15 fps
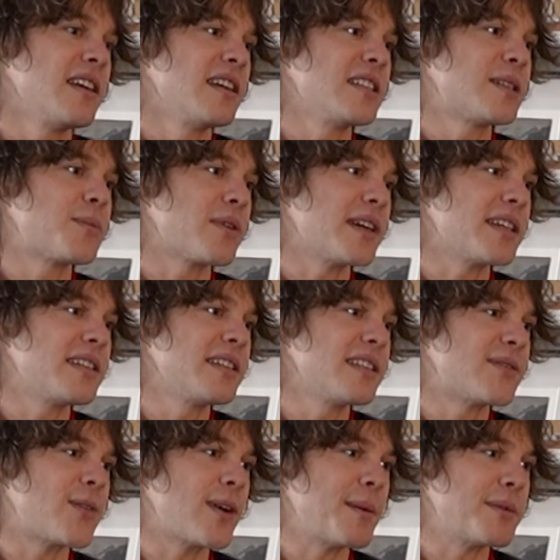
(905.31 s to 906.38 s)
Inspiration
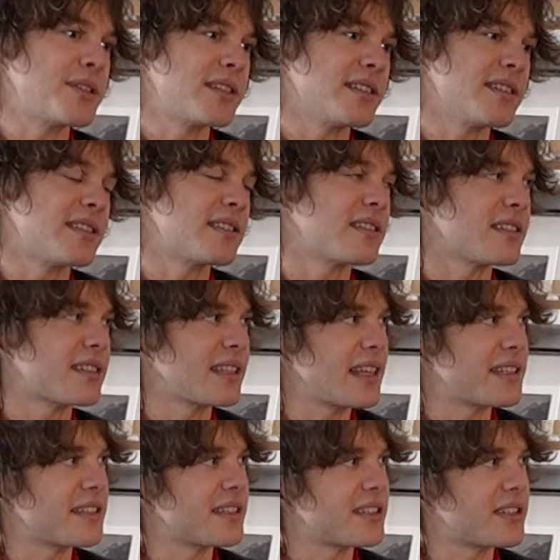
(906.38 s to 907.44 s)
is for amateurs, just
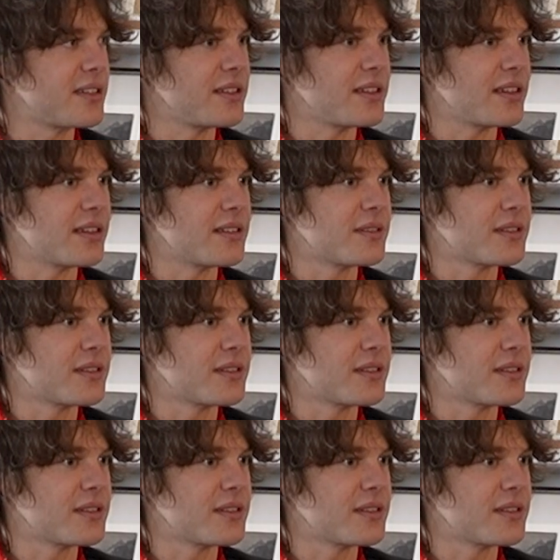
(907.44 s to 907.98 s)
get to the studio.